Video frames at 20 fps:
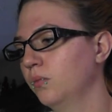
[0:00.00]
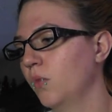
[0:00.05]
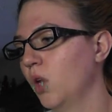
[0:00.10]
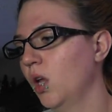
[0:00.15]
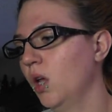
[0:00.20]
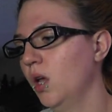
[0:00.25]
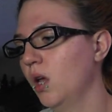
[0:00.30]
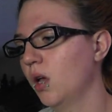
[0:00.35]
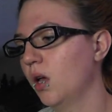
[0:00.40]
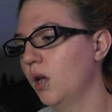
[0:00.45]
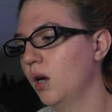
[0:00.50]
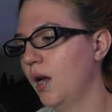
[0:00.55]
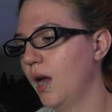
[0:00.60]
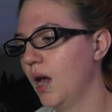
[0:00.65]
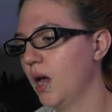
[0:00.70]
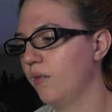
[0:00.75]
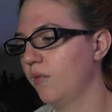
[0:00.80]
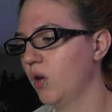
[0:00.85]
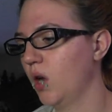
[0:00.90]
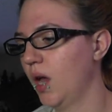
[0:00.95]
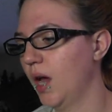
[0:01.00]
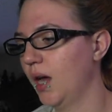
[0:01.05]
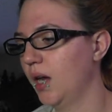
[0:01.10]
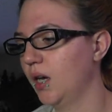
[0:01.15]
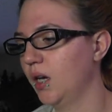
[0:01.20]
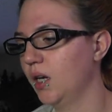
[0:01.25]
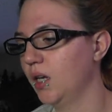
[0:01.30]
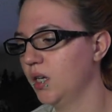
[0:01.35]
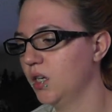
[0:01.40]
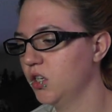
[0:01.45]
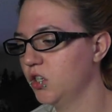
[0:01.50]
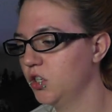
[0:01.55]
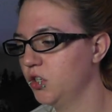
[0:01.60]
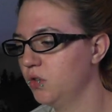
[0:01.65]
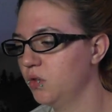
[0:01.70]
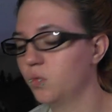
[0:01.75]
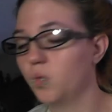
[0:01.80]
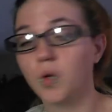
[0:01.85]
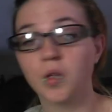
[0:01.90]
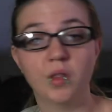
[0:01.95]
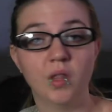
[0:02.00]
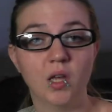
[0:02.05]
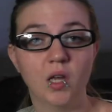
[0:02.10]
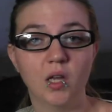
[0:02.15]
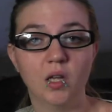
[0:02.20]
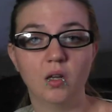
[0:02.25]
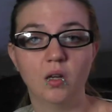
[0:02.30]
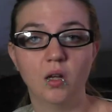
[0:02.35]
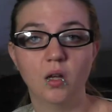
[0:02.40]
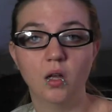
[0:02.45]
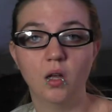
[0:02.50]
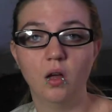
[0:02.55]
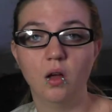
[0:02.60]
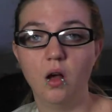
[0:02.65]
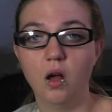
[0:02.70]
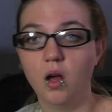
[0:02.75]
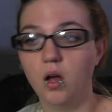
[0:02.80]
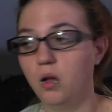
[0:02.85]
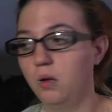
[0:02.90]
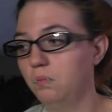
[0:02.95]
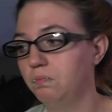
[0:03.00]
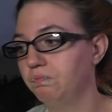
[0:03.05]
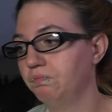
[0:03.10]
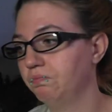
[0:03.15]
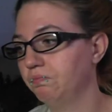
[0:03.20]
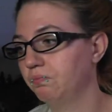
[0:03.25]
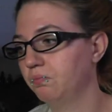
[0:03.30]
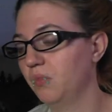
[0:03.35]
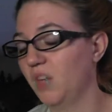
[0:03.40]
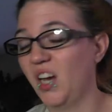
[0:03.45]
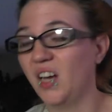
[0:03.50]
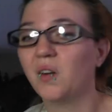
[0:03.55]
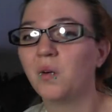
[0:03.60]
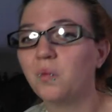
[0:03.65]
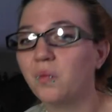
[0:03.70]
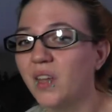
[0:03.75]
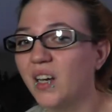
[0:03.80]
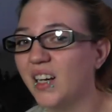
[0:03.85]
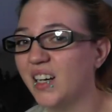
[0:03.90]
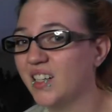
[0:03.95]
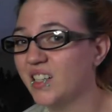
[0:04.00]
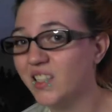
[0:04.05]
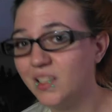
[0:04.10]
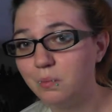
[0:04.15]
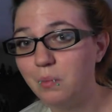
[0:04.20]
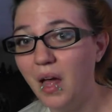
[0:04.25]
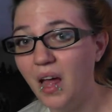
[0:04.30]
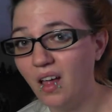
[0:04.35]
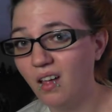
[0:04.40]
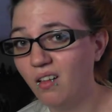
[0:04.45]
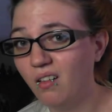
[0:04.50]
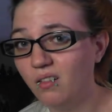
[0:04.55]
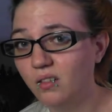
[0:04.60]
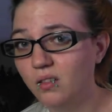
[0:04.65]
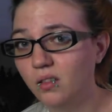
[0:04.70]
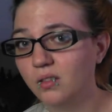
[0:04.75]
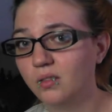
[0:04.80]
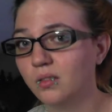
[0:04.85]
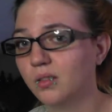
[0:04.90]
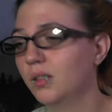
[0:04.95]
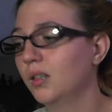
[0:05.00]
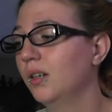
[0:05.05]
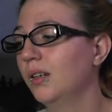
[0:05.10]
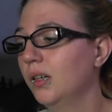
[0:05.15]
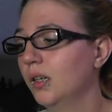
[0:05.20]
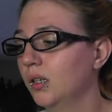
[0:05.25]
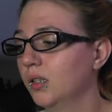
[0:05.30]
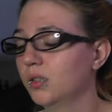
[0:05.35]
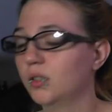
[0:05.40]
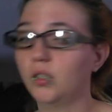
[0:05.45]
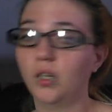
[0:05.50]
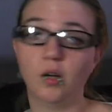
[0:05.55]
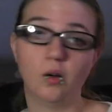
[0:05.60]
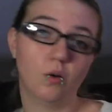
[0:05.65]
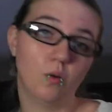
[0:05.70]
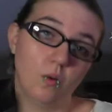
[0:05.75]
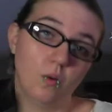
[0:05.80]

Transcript: I haven't had any issues with it. I don't think I smell So